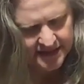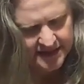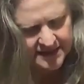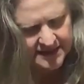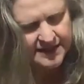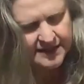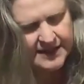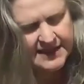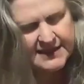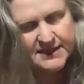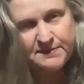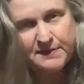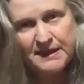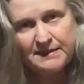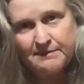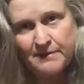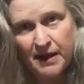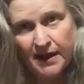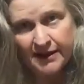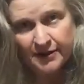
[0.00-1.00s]
So that's
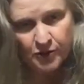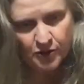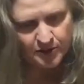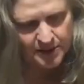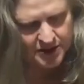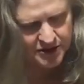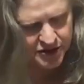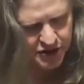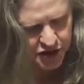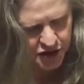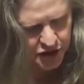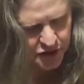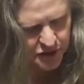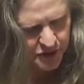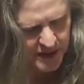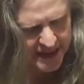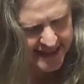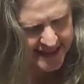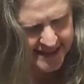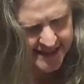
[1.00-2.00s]
been my almost 2
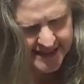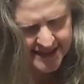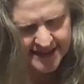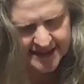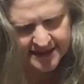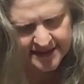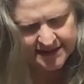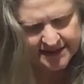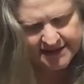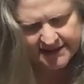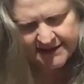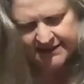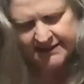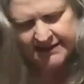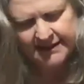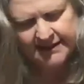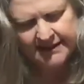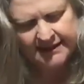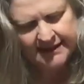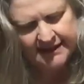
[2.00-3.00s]
weeks,
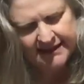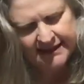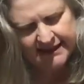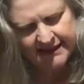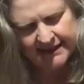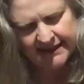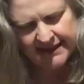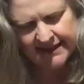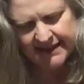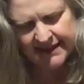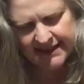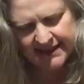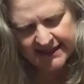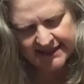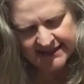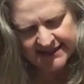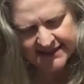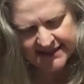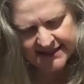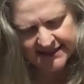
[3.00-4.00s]

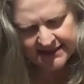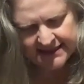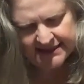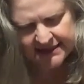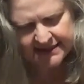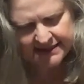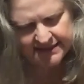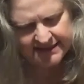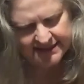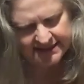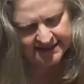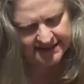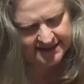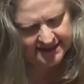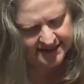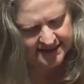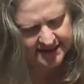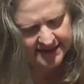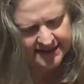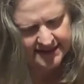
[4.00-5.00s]
and
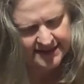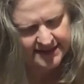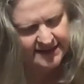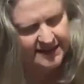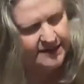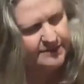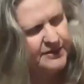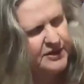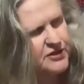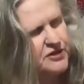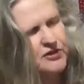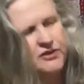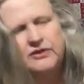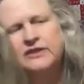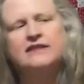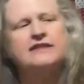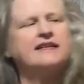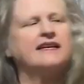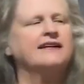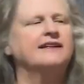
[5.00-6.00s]
I'm not sure
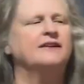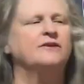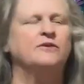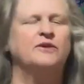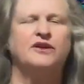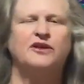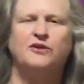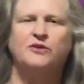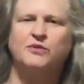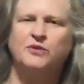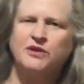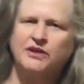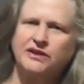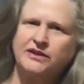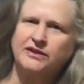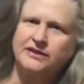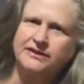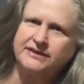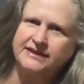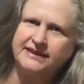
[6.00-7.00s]
exactly what I'll work
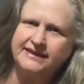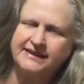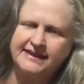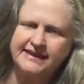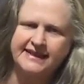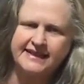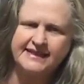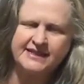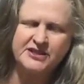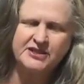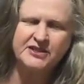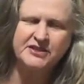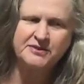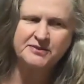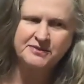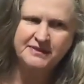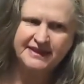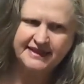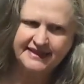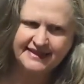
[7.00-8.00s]
on in the next 2
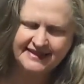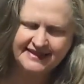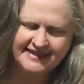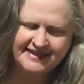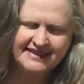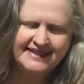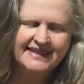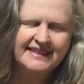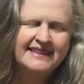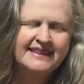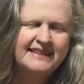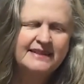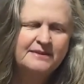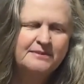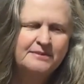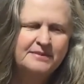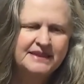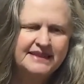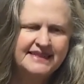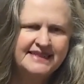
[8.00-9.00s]
weeks,
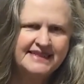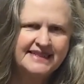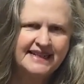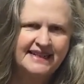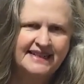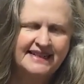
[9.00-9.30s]
but